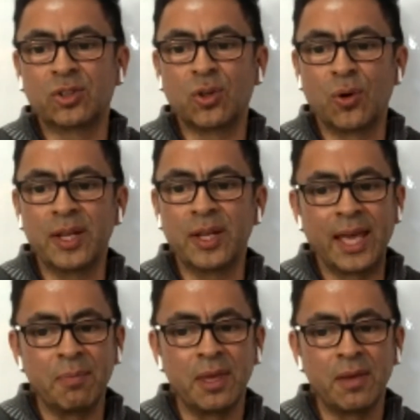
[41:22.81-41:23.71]
Tony,
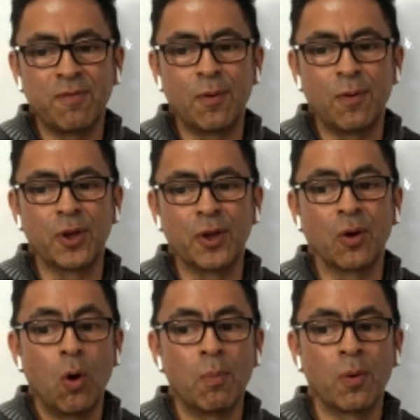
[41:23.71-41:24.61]
Amy, for
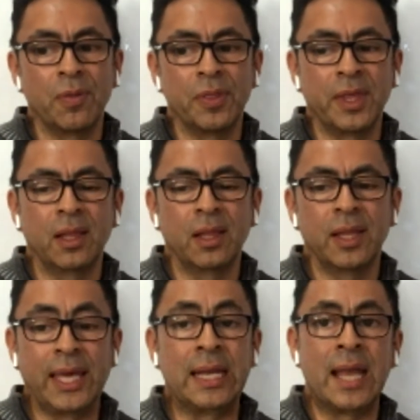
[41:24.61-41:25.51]
your home run
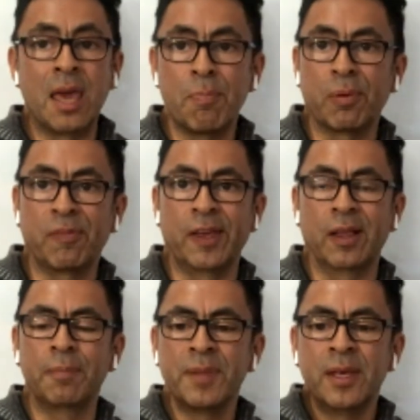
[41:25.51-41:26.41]
deal in
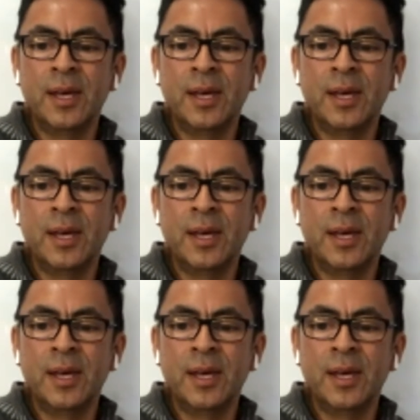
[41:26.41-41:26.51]
Naperville.